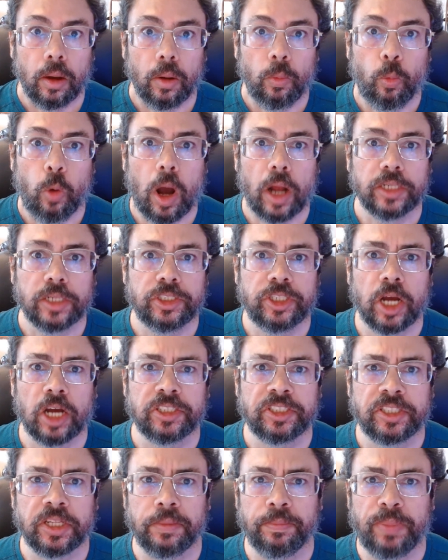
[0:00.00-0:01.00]
What
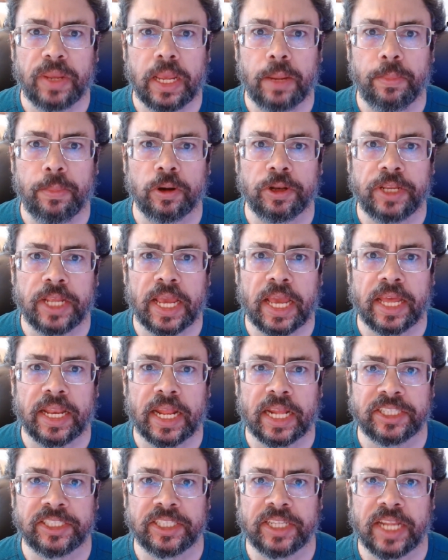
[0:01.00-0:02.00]
Justin Bieber did
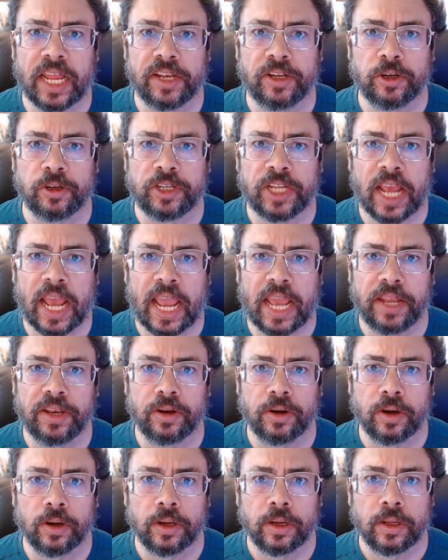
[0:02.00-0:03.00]
as an
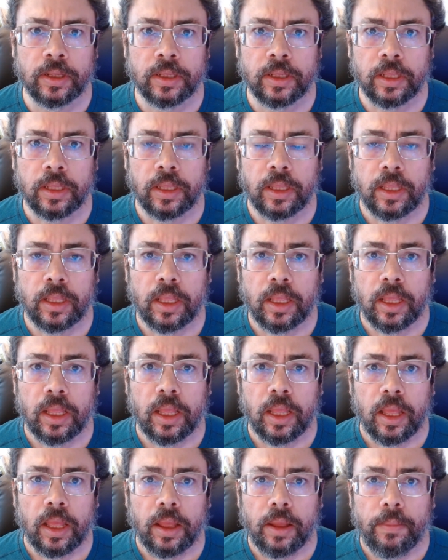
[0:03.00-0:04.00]
entertainer
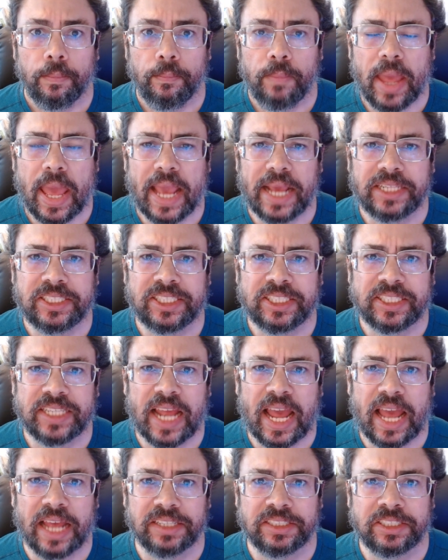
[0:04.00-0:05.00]
makes
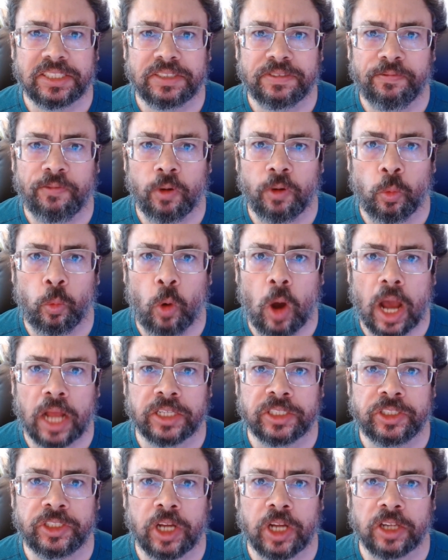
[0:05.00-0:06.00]
sense for
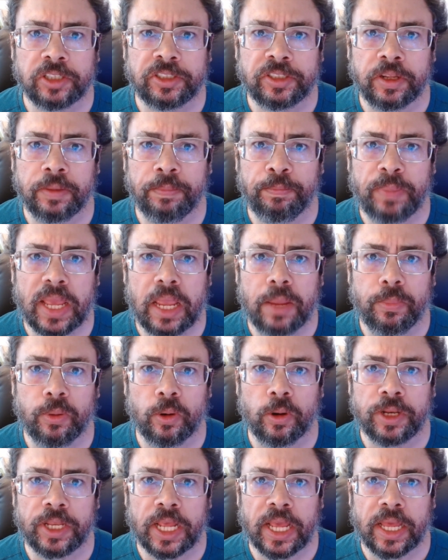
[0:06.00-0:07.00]
what Justin
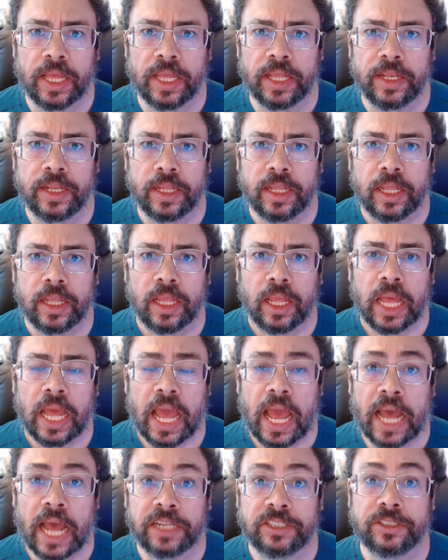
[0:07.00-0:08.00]
Bieber did
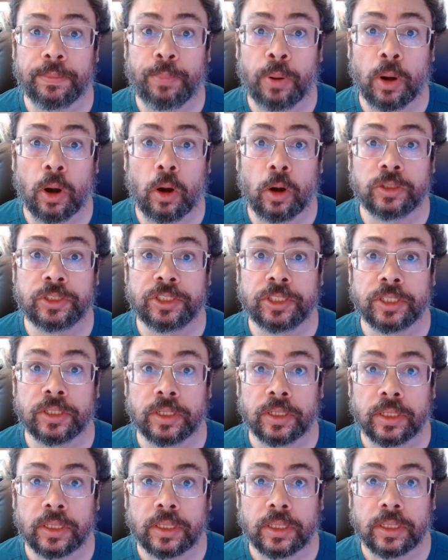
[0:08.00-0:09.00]
as a person.